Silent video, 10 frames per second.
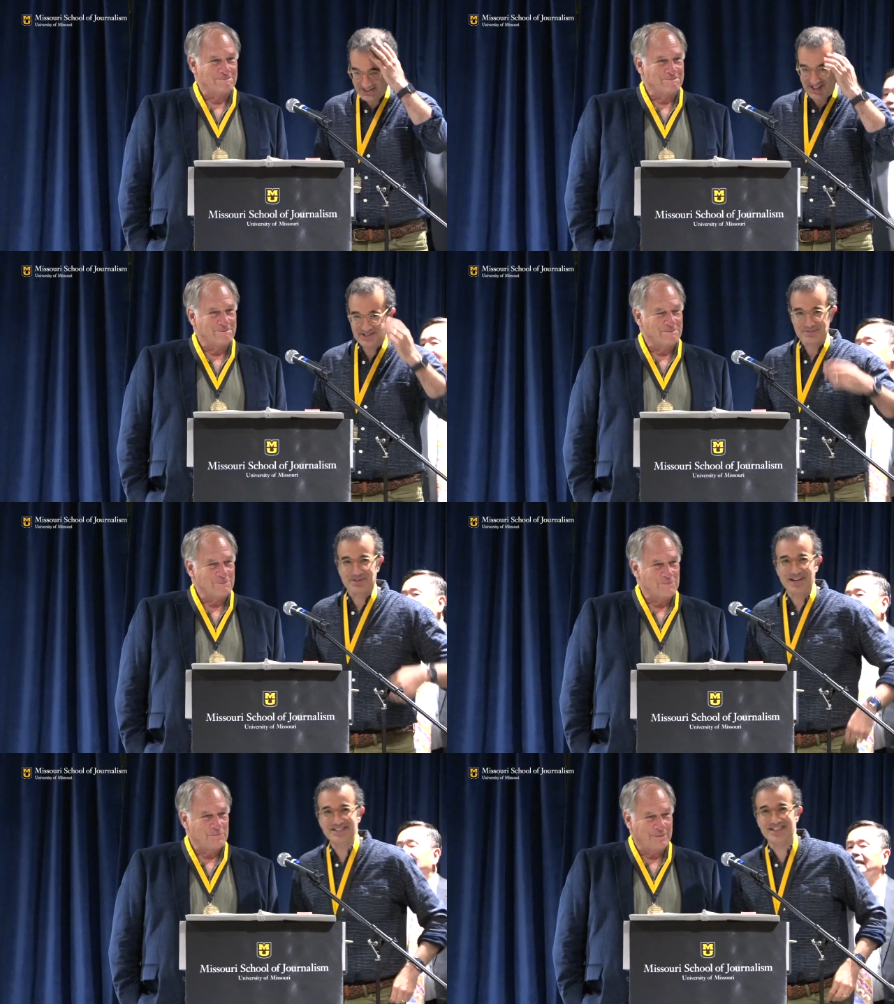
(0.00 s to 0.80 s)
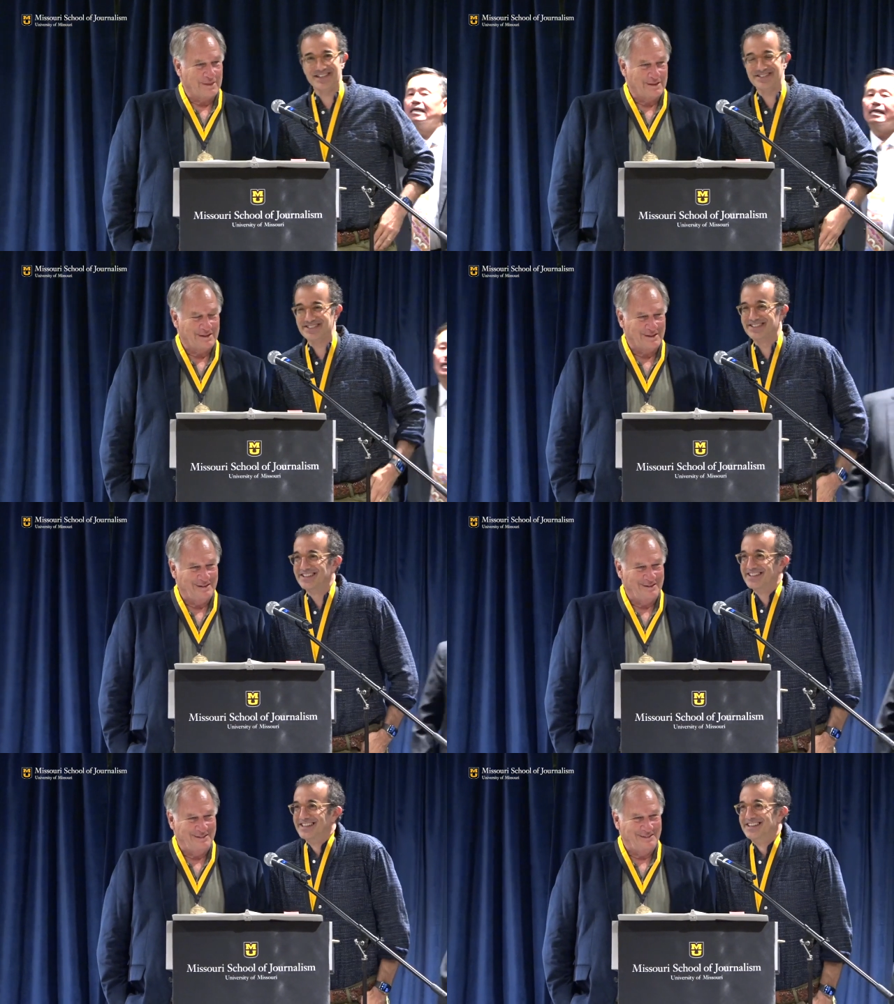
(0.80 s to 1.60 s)
Speaker 1: a lot to process.
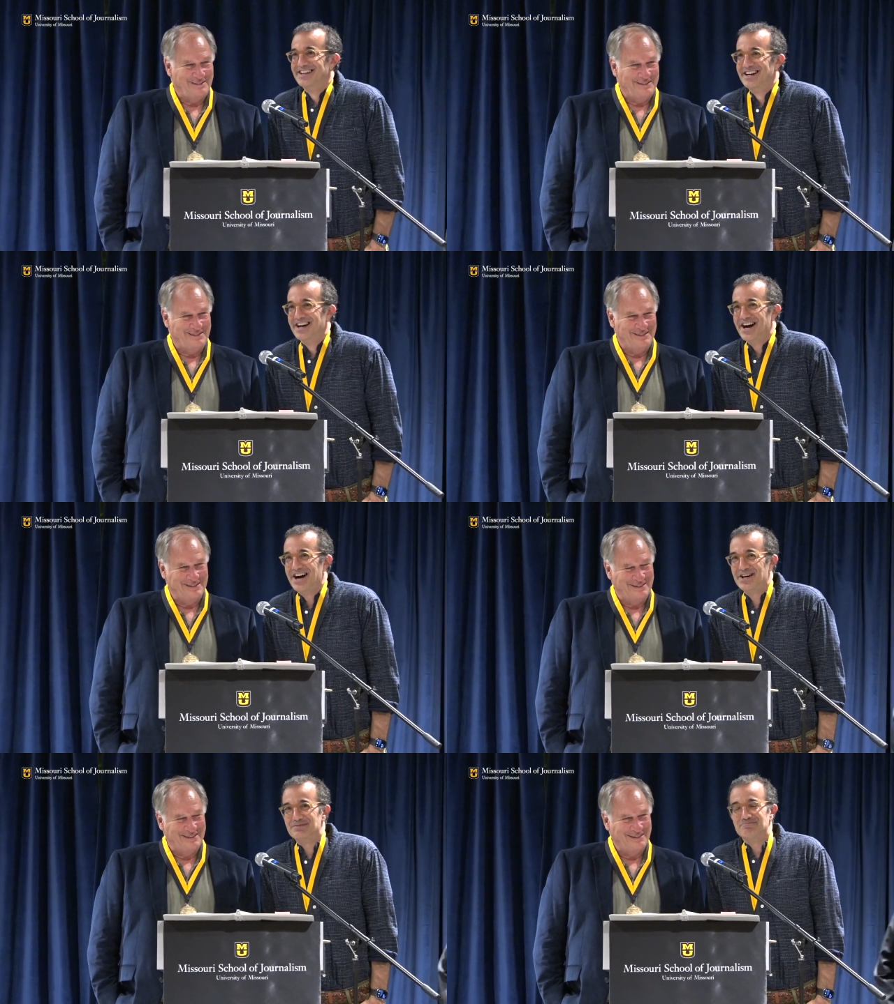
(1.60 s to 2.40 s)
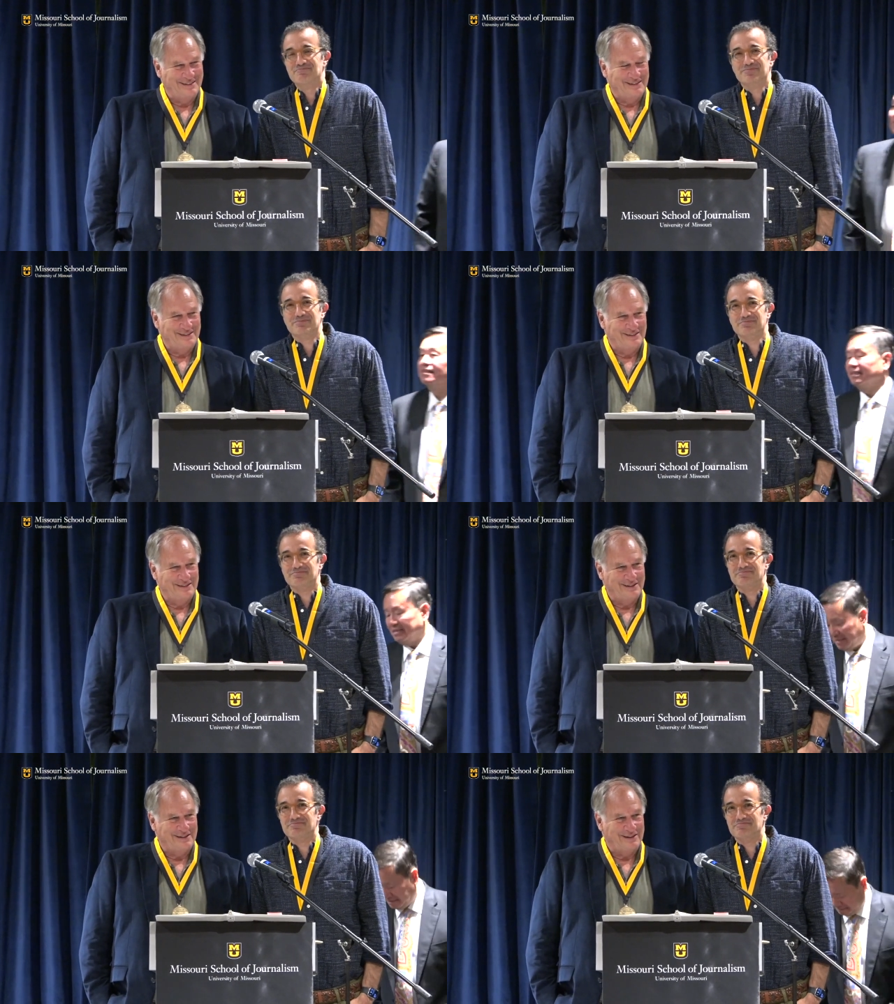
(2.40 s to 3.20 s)
um,
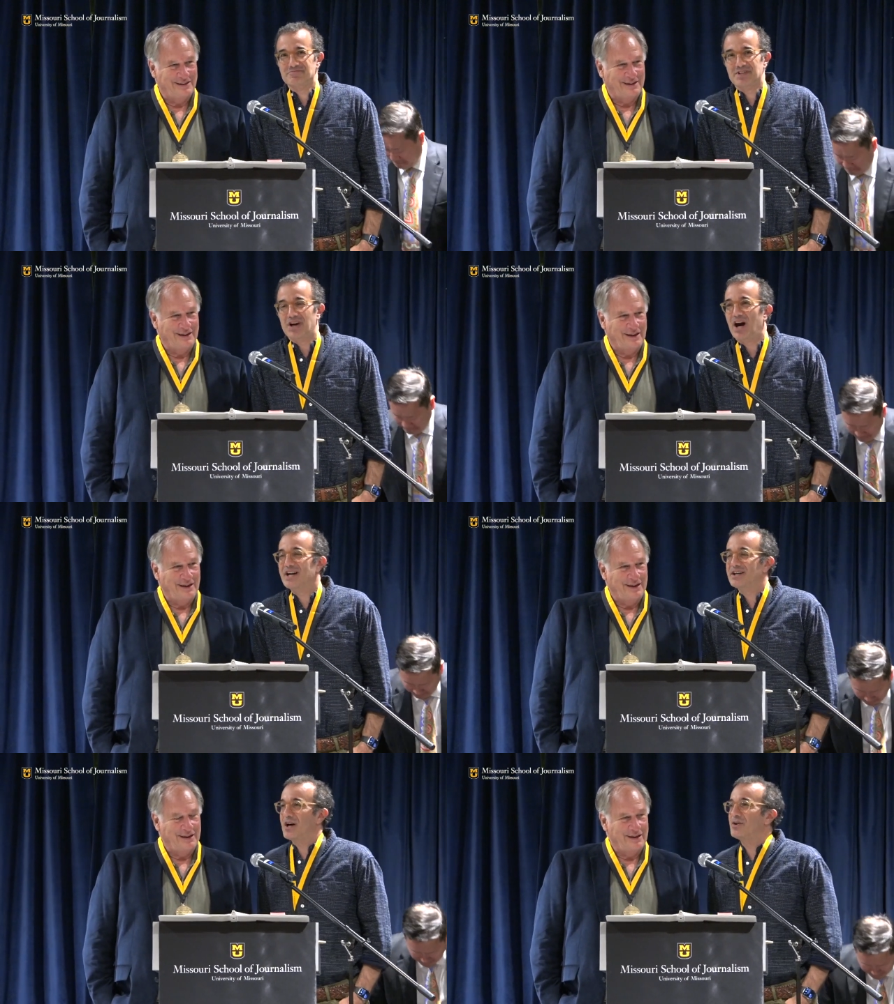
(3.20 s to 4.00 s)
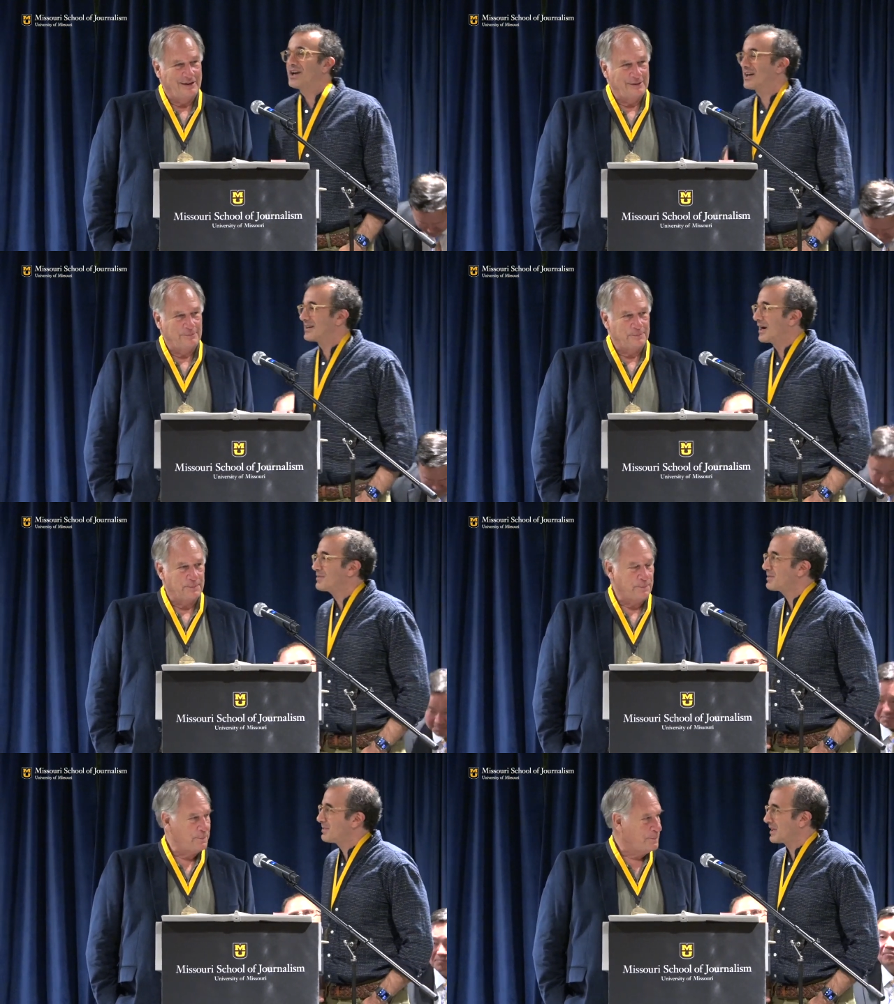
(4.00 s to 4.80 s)
I okay.
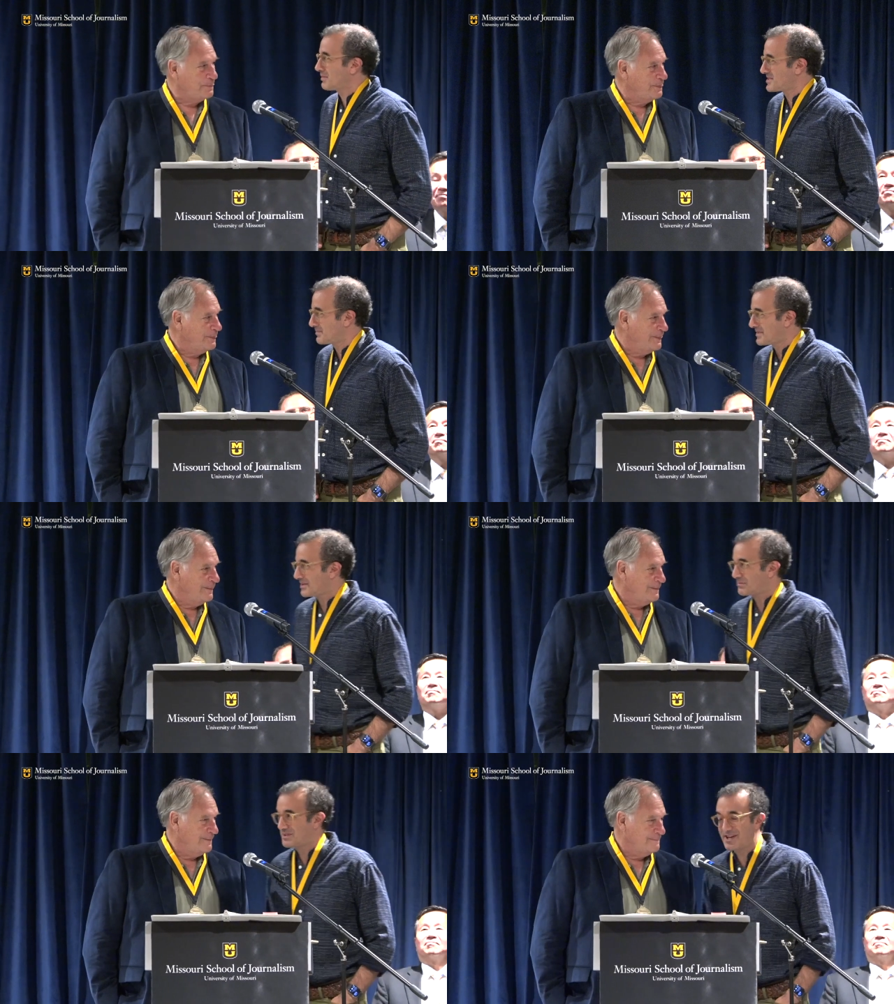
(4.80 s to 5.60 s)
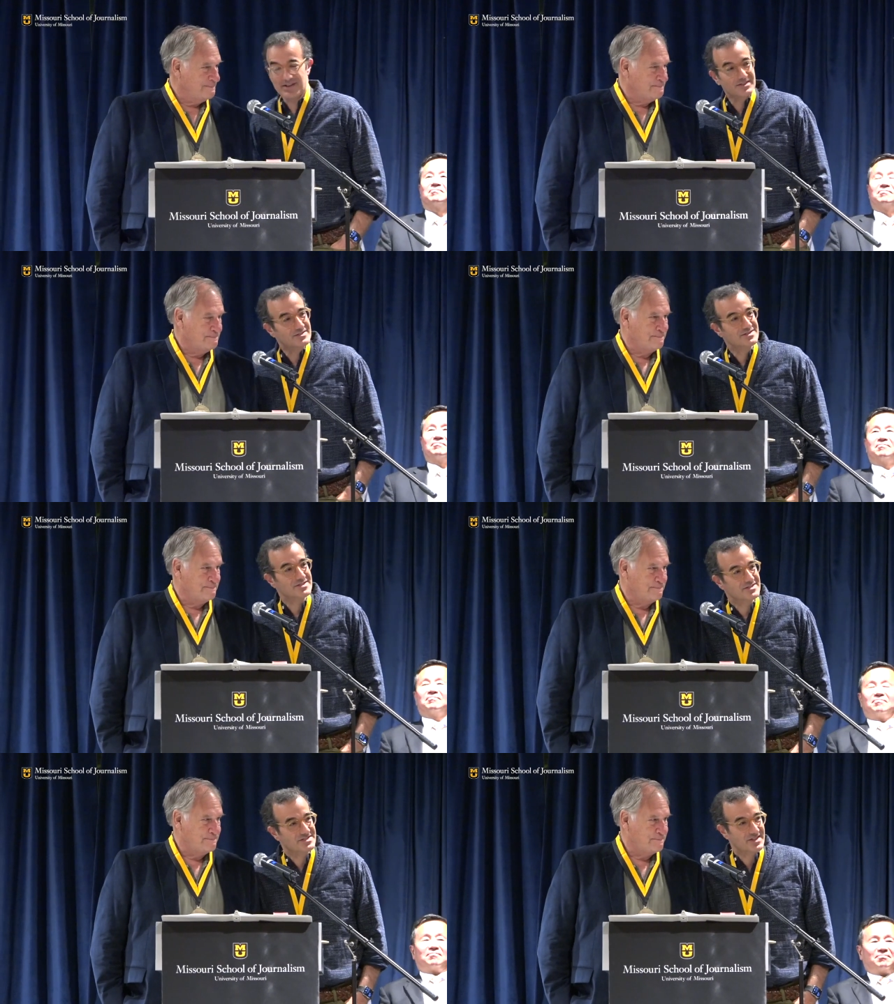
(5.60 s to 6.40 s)
I'm gonna pick up on something that Renetta
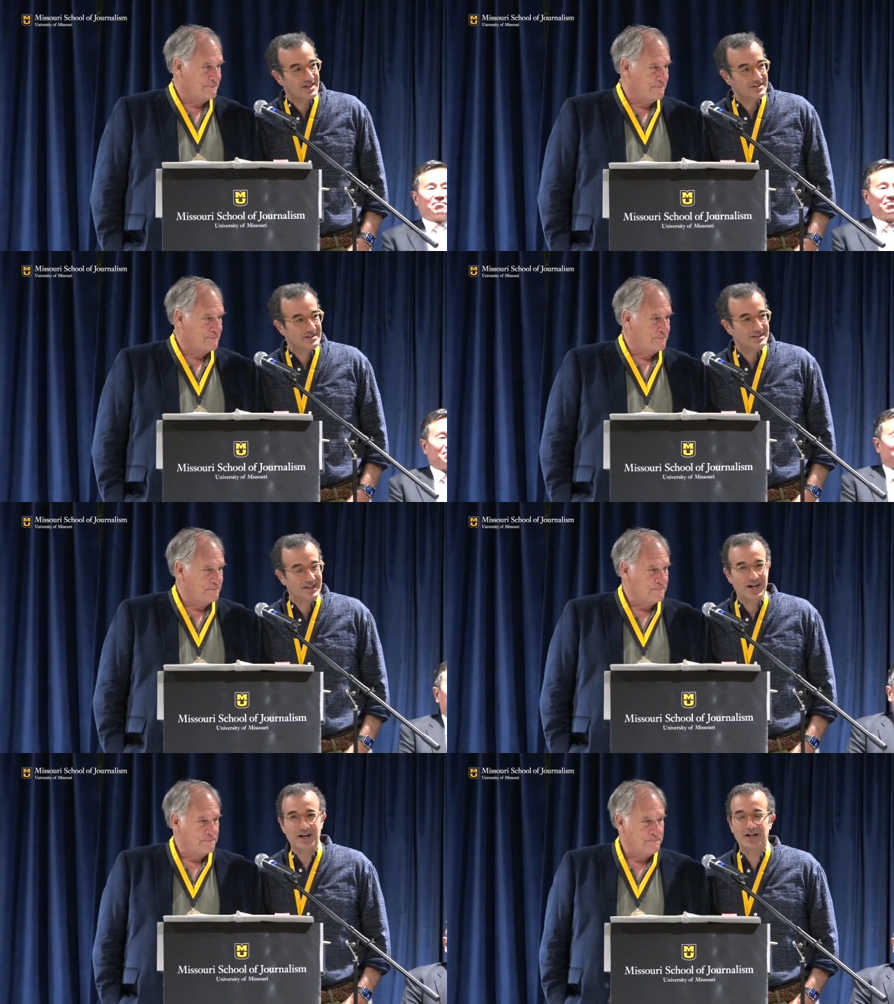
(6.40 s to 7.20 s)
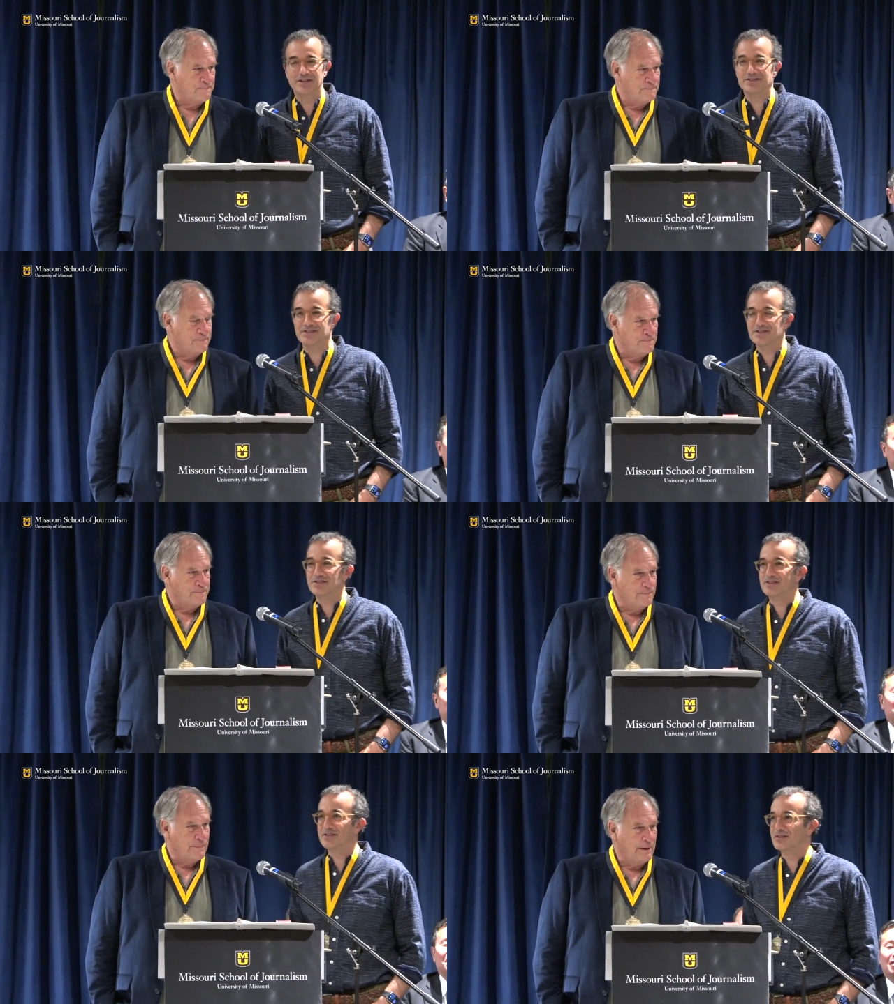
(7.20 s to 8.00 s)
said. Uh,
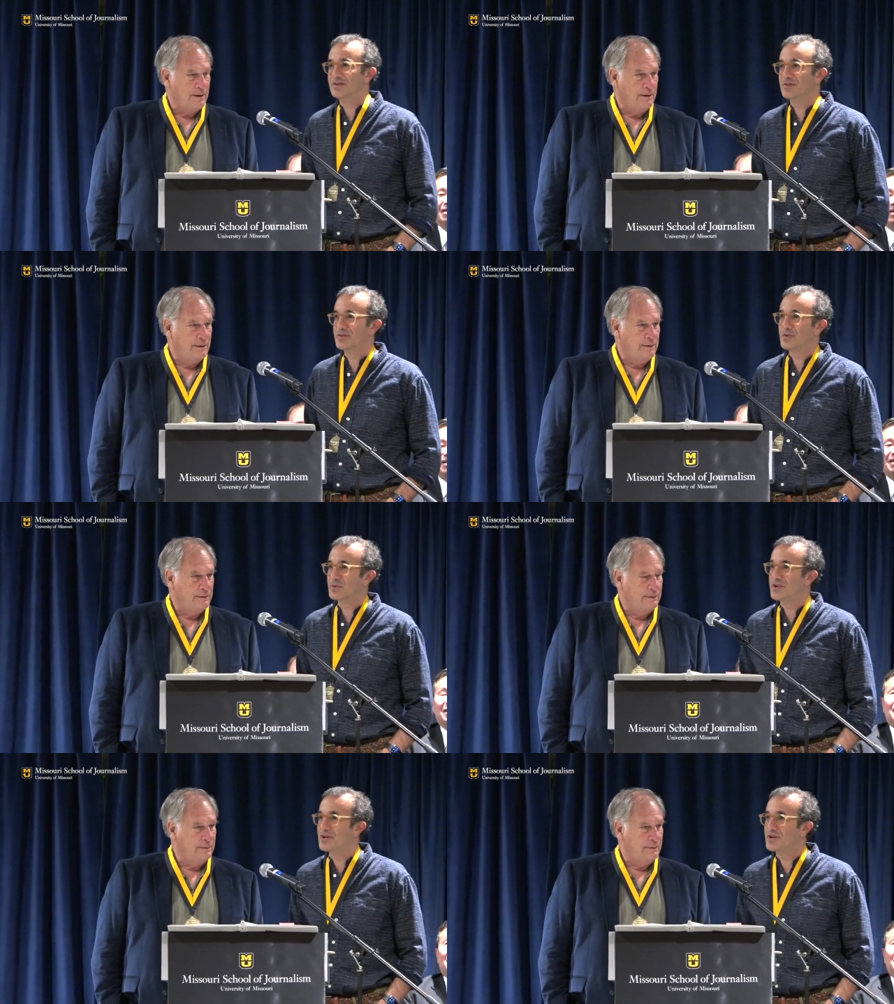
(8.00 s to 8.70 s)
that